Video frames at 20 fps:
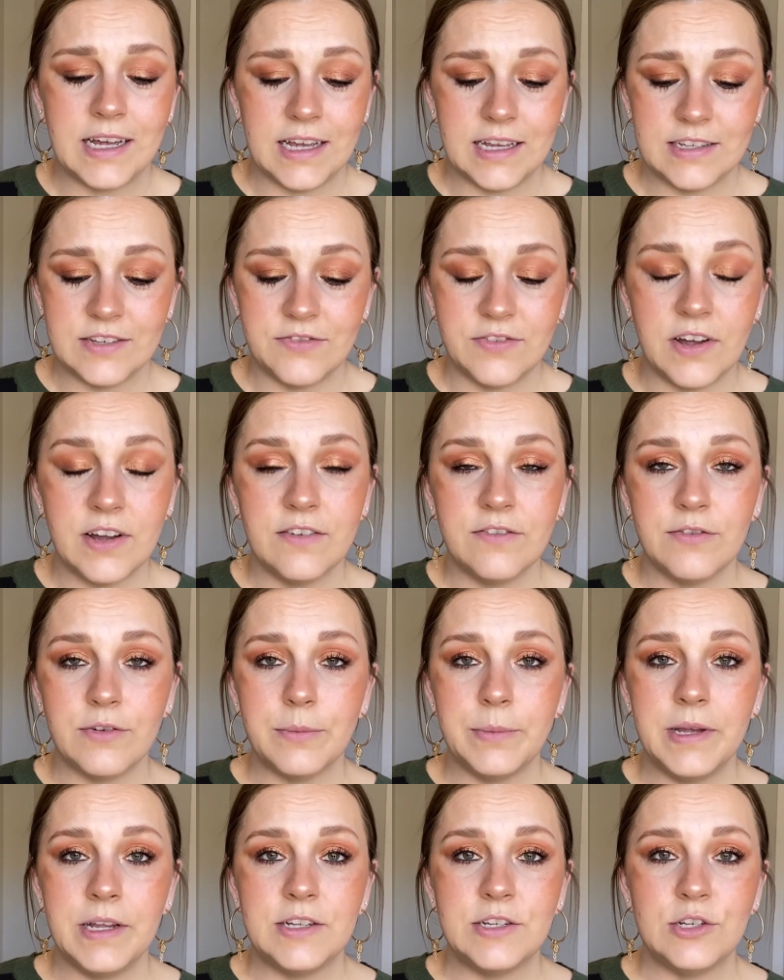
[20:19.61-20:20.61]
It's fun for
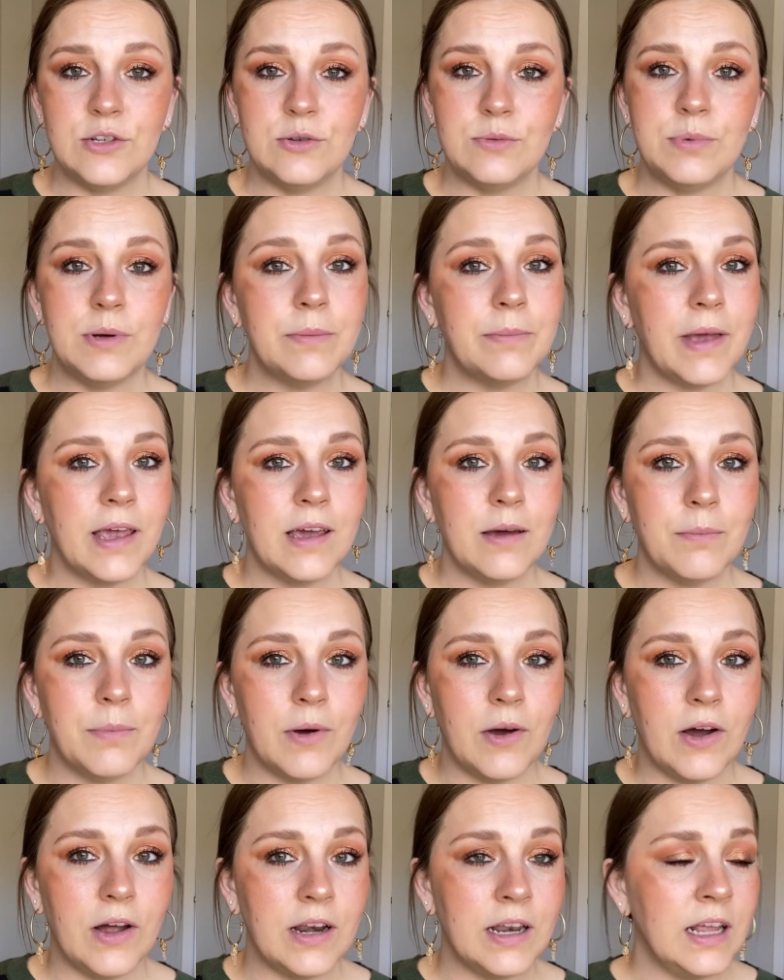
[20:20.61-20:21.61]
me to put makeup
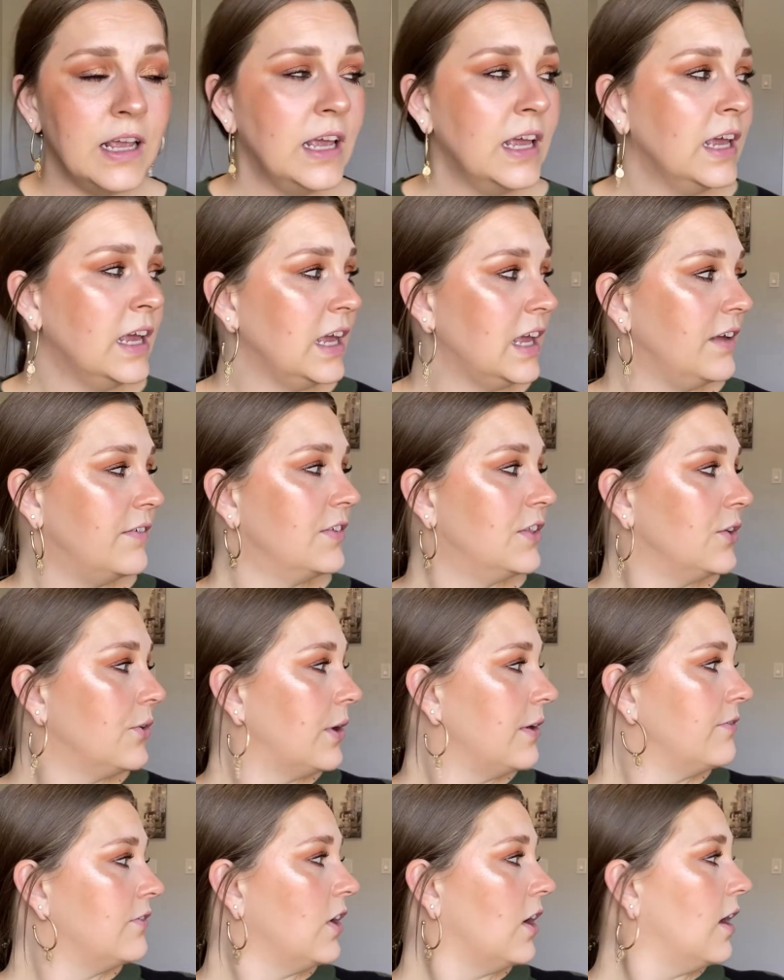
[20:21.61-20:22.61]
on, even though
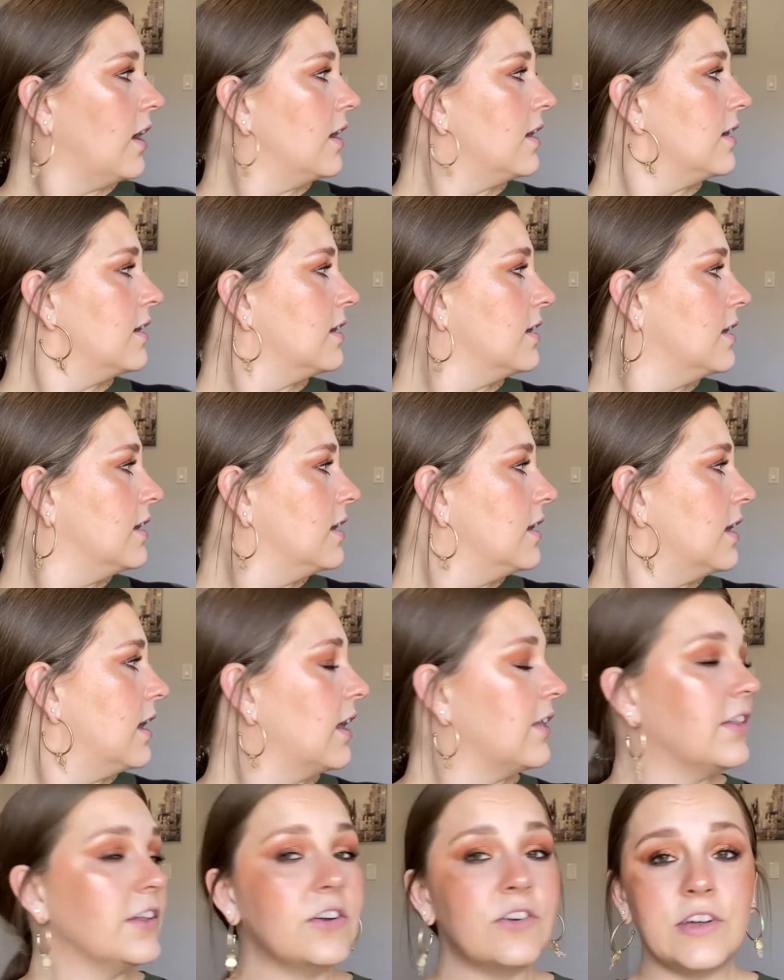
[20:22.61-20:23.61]
I've got a
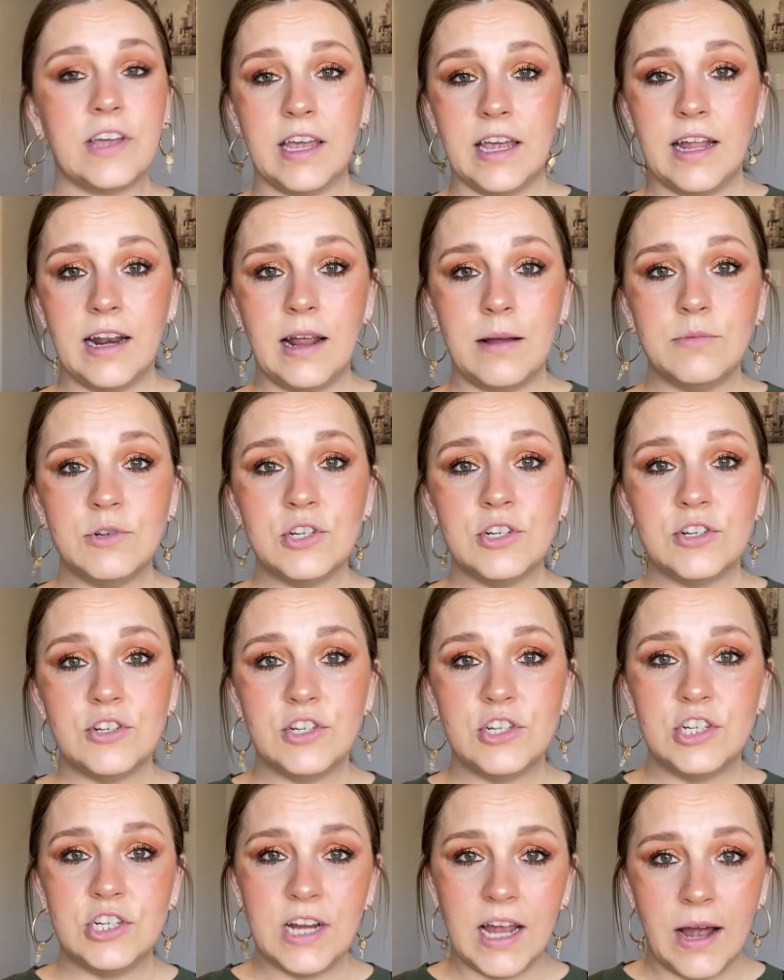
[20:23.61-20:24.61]
little kid, I'm sure
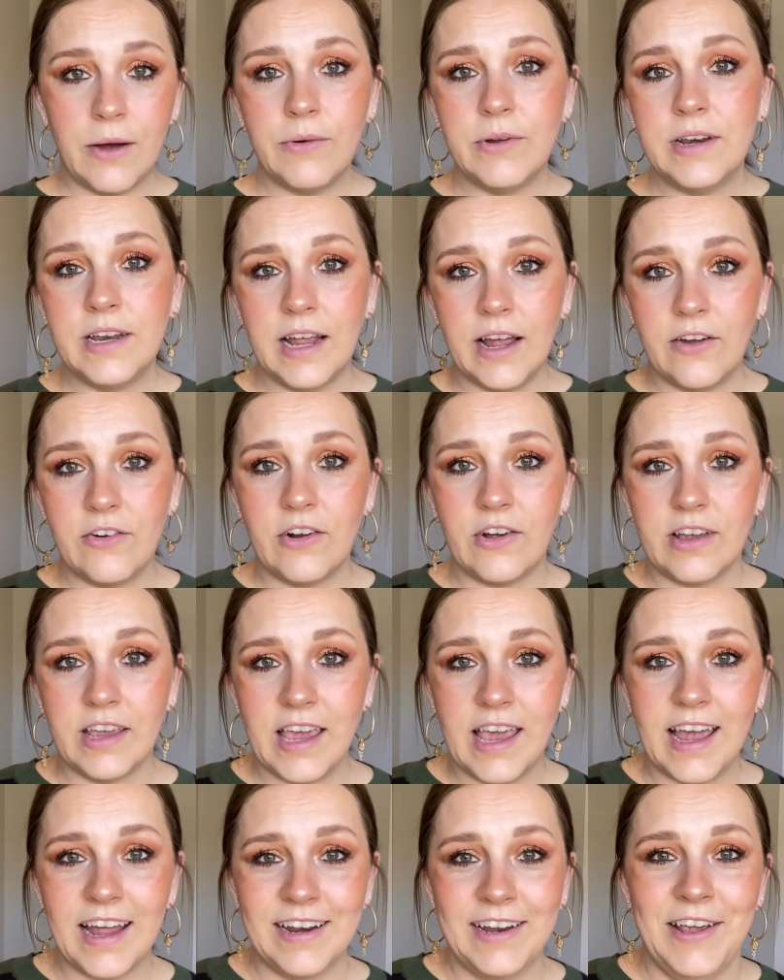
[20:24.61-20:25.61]
chowing down on
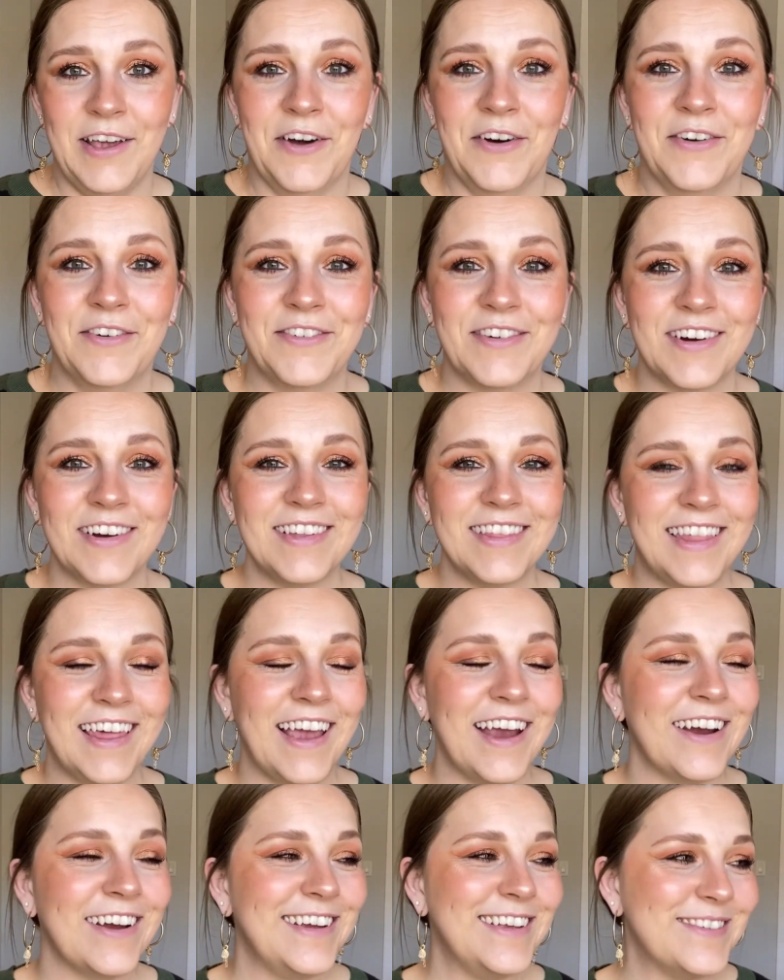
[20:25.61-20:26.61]
candy over
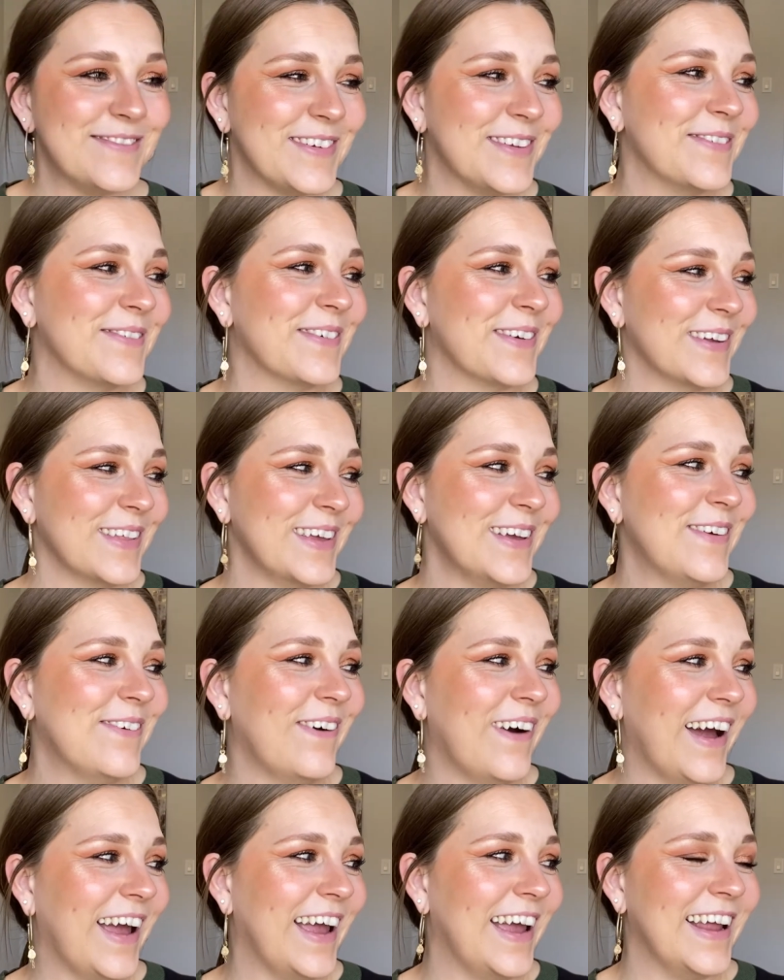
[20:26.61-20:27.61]
there. He's been really
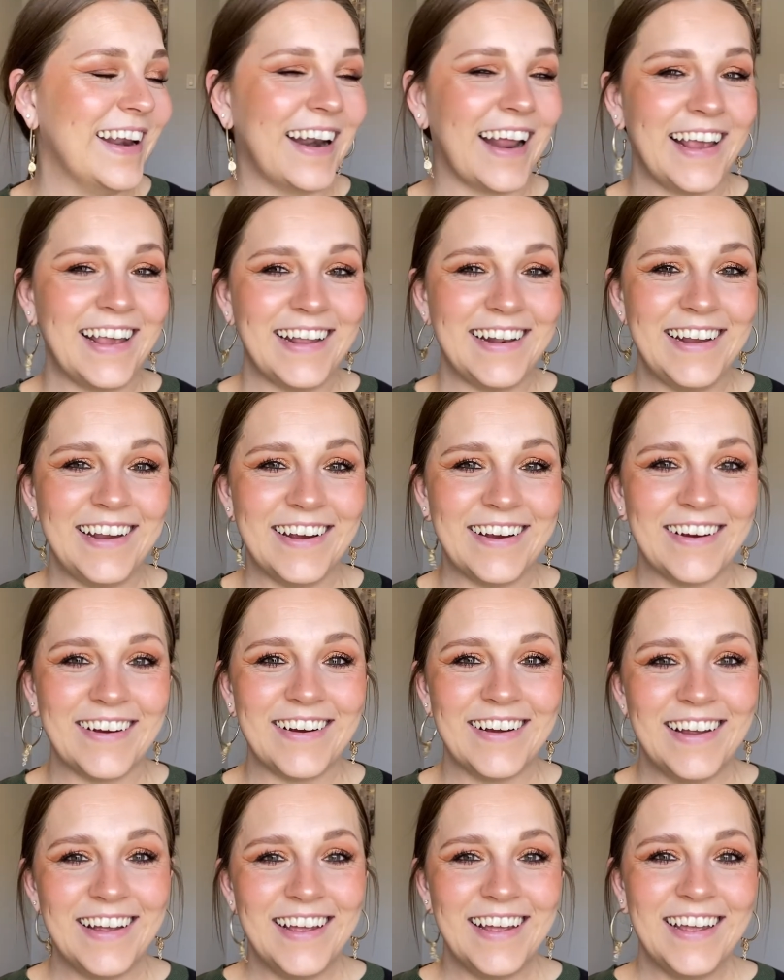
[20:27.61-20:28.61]
quiet and I can hear